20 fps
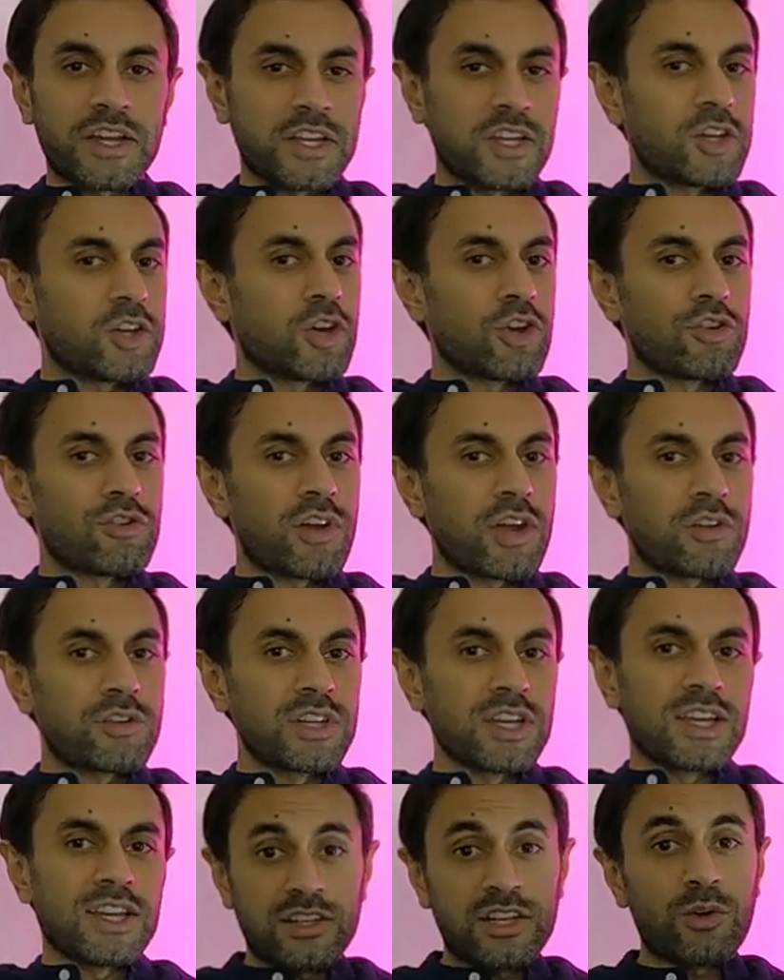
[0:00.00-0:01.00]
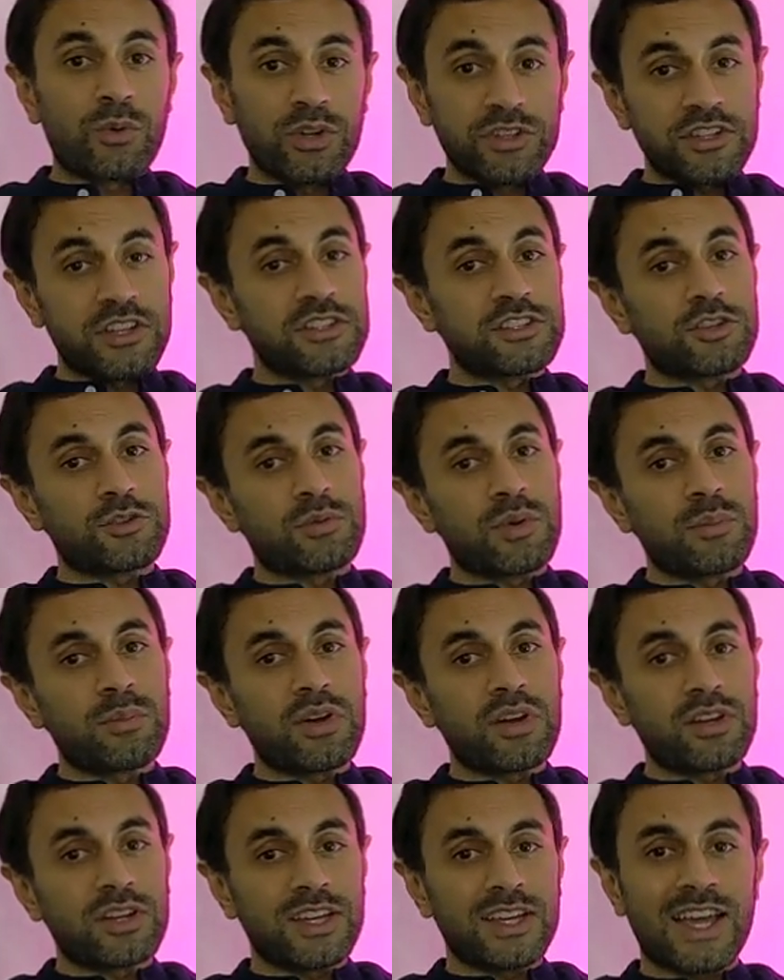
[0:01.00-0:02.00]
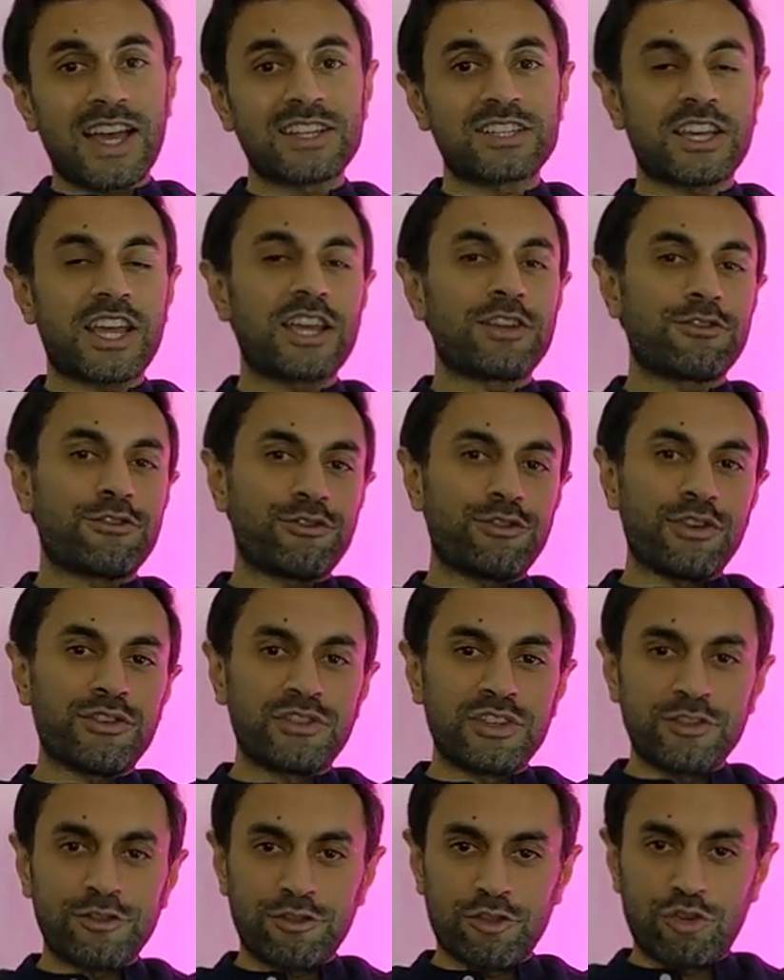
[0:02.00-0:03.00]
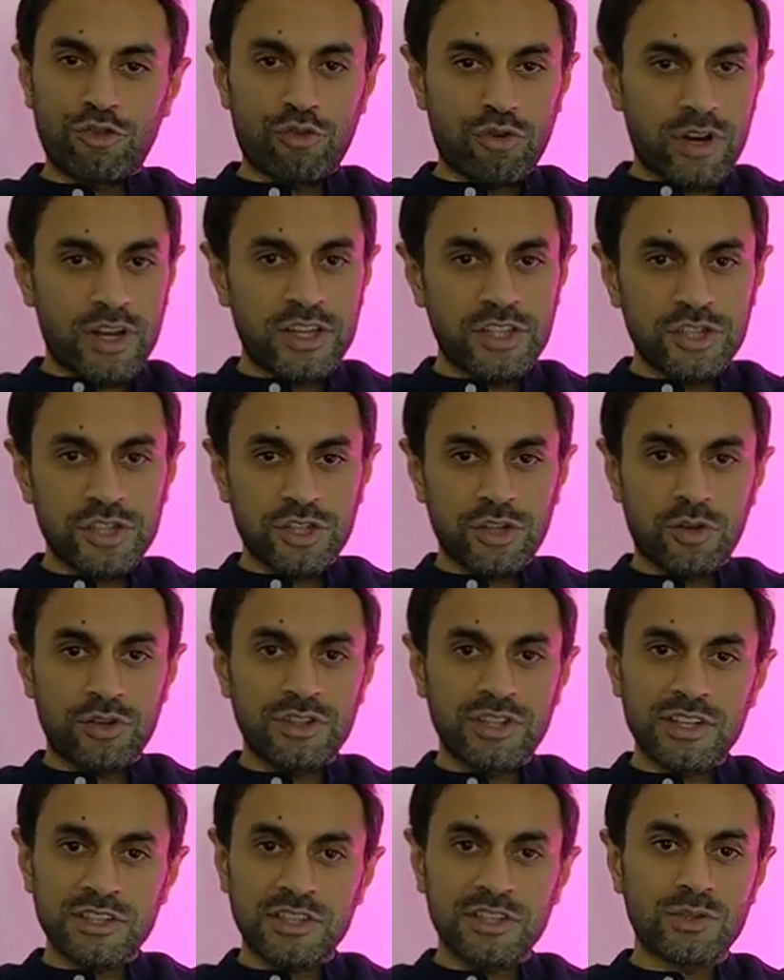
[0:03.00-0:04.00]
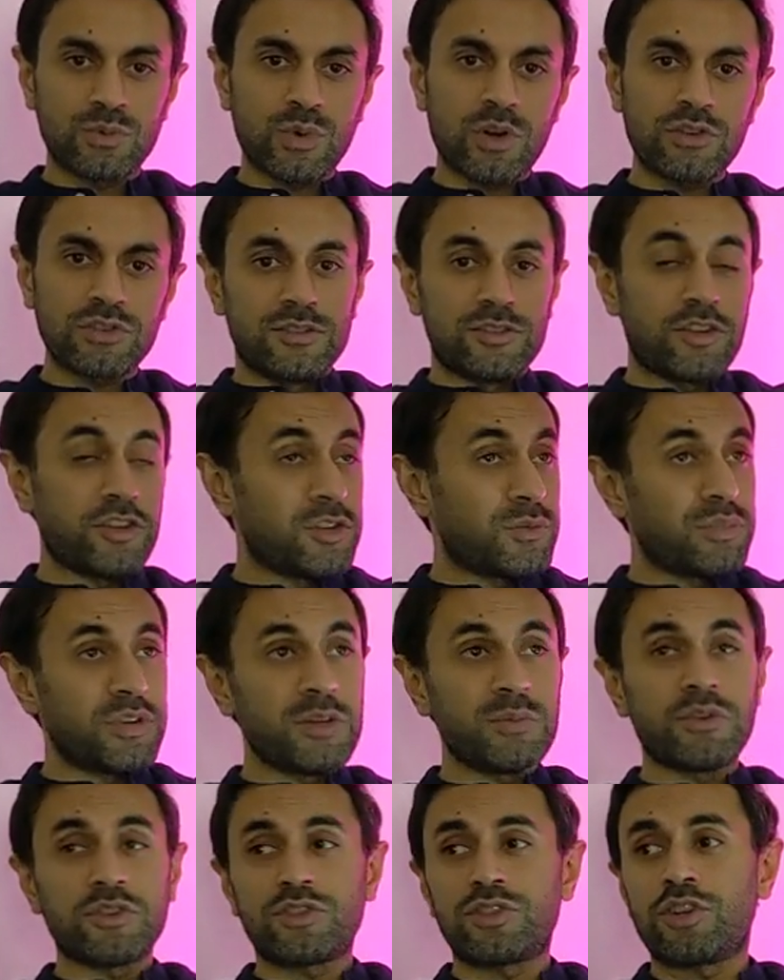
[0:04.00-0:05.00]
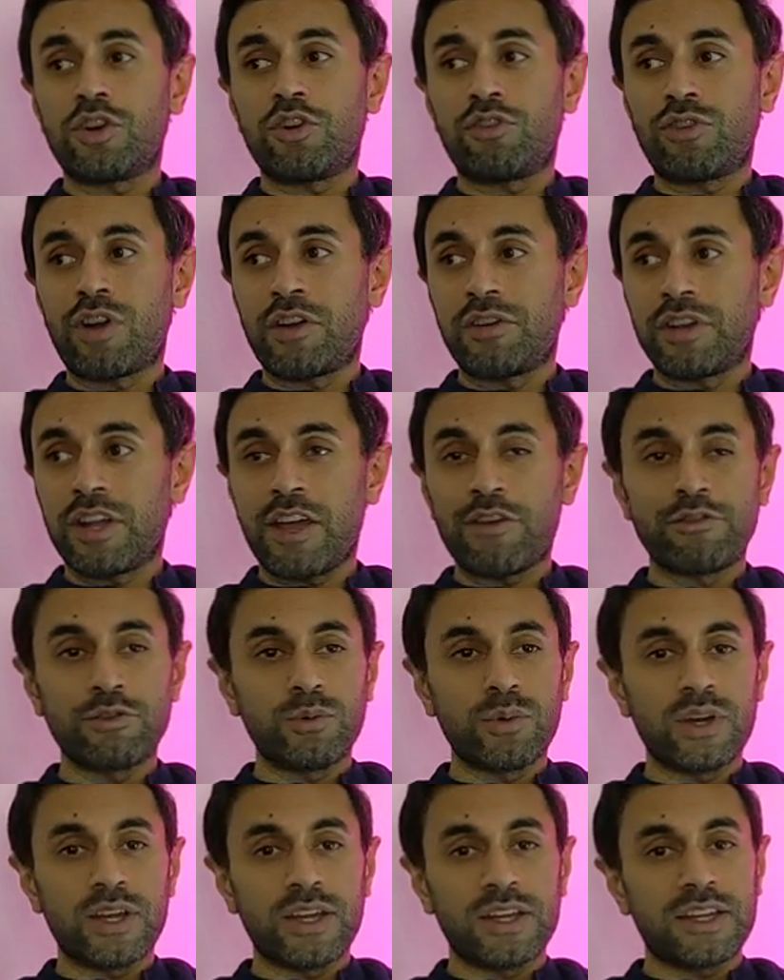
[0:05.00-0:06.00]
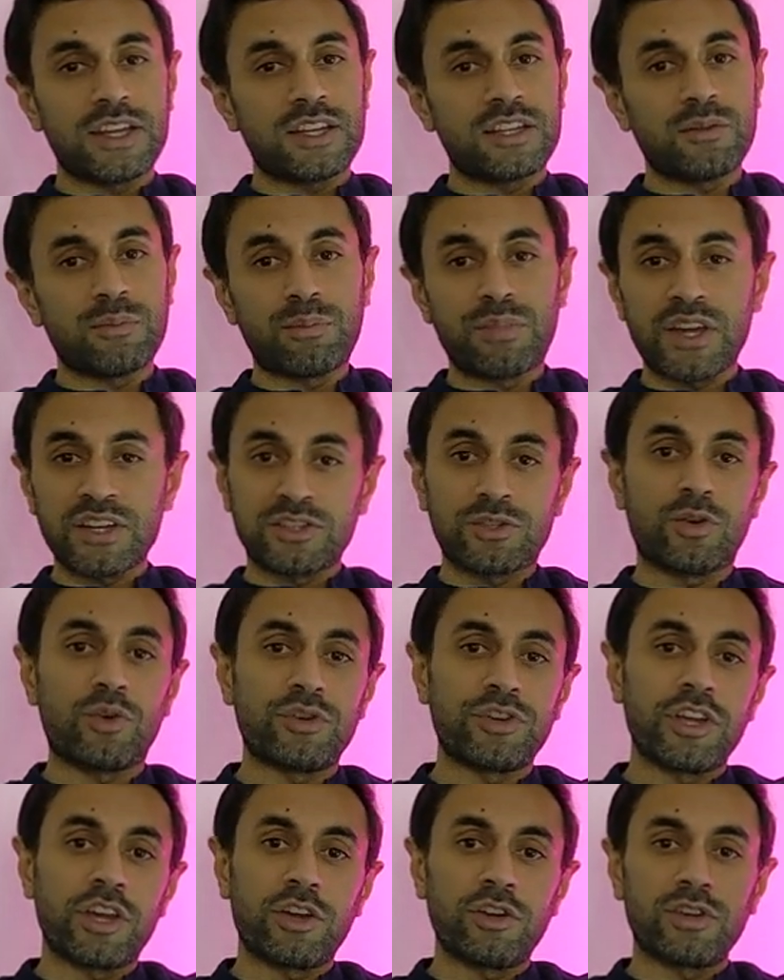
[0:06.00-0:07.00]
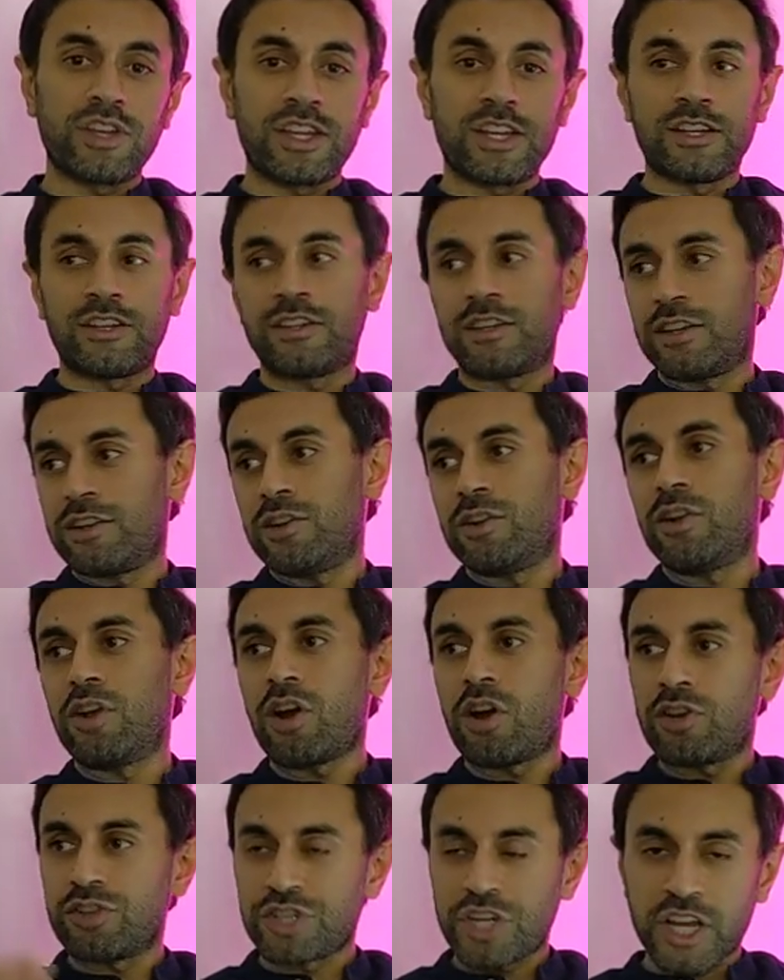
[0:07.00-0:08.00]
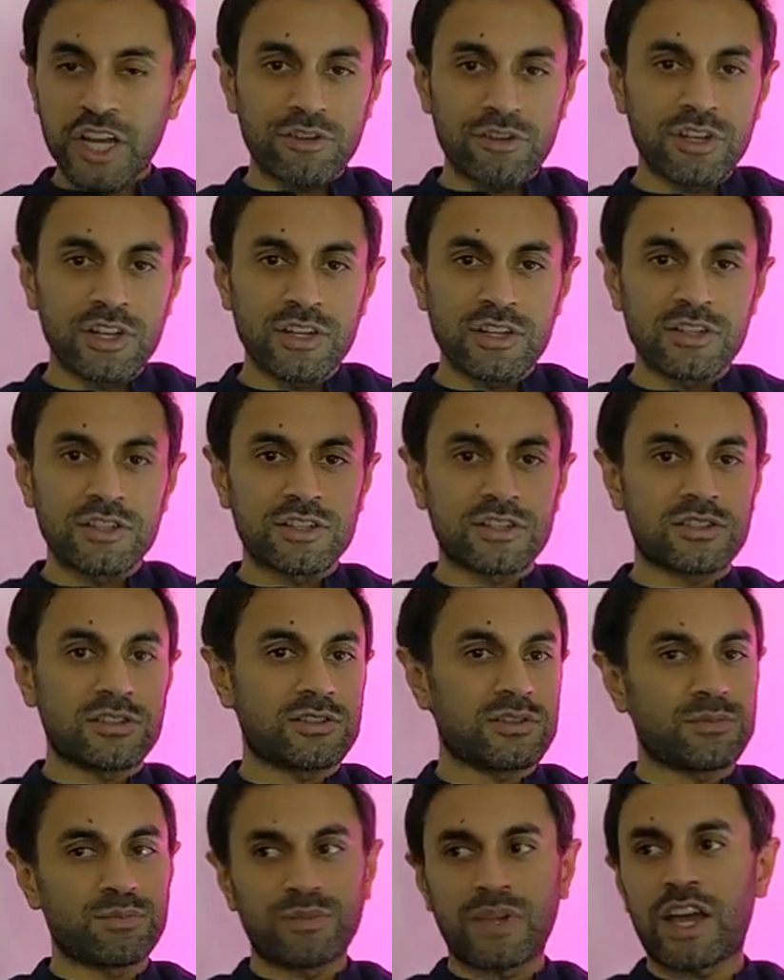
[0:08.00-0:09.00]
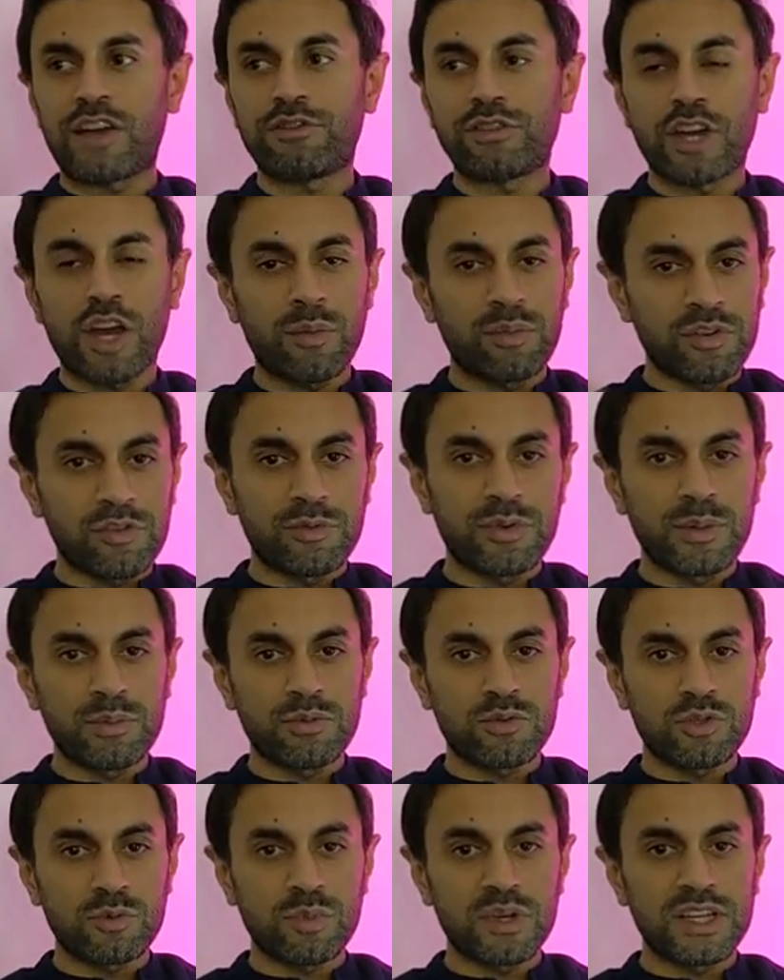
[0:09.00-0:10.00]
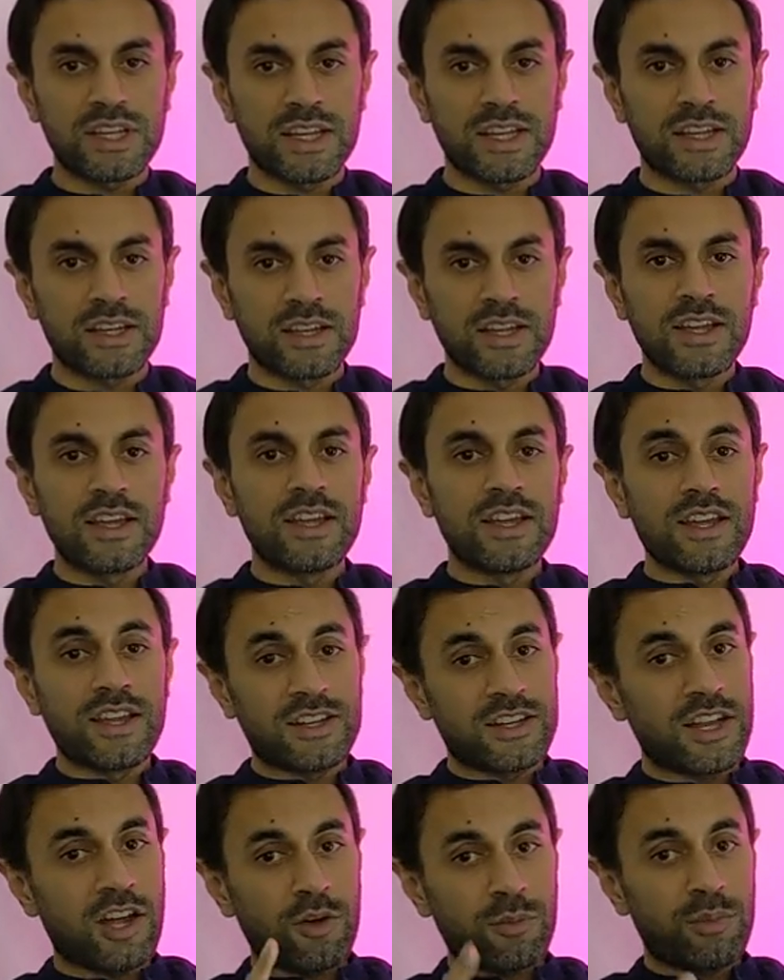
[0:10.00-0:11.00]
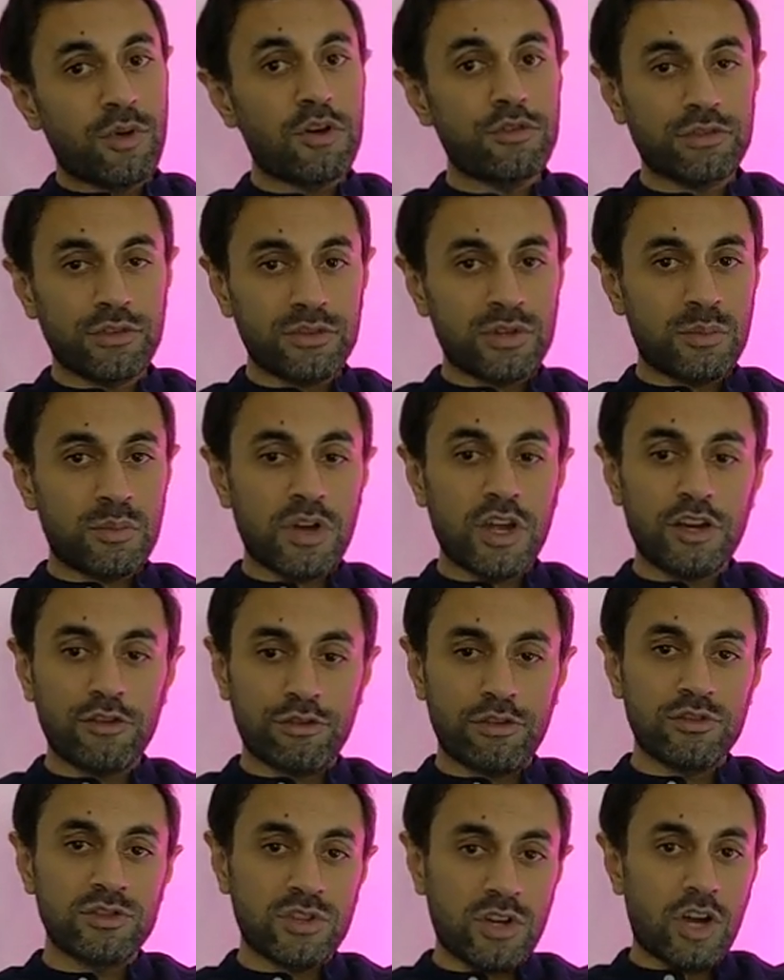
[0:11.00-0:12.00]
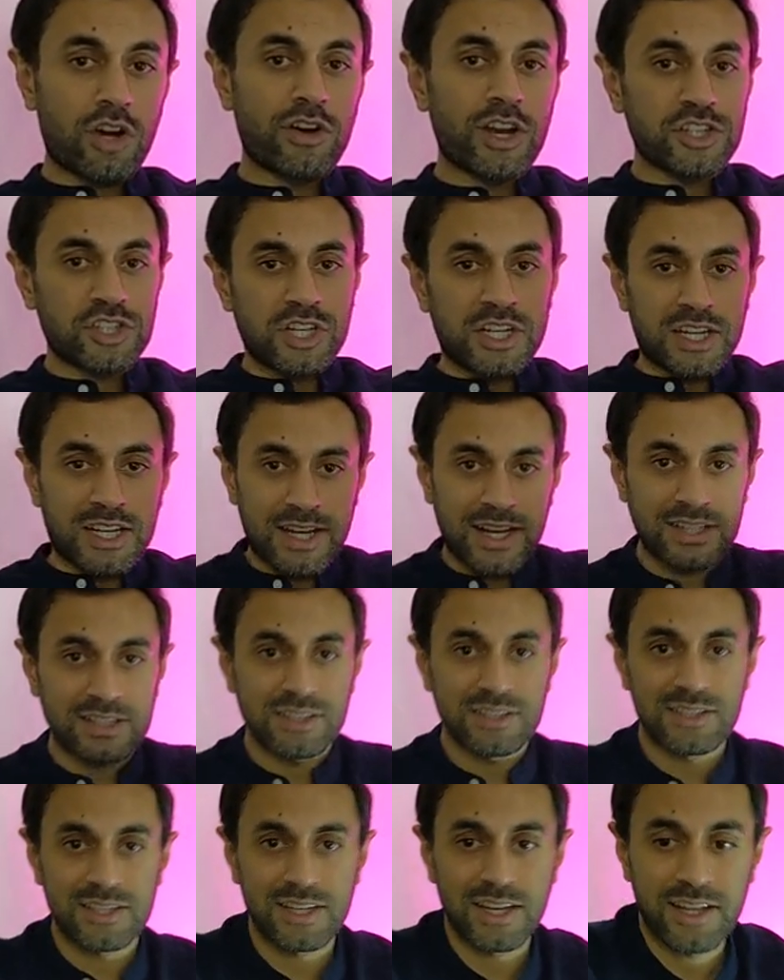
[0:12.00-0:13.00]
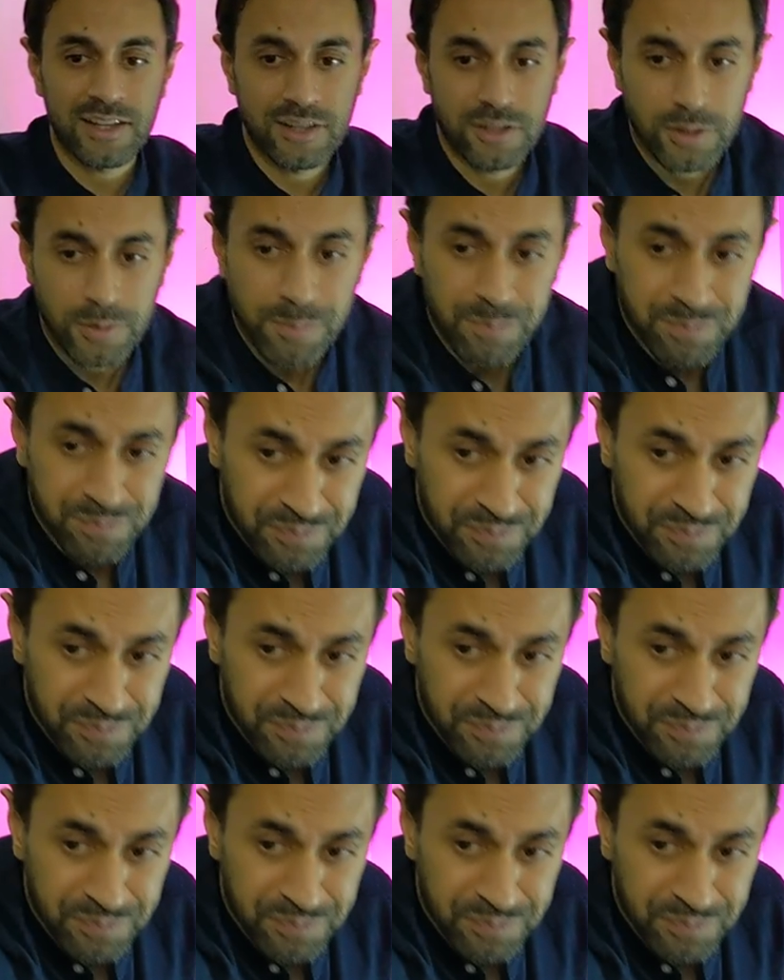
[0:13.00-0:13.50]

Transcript: I can go around. Now, one thing to remember, it has a 50-foot range on this as well. So you can pretty much go around everywhere, get the best audio in large areas, have a couple of people speaking. Now, both of the microphones are actually connected together.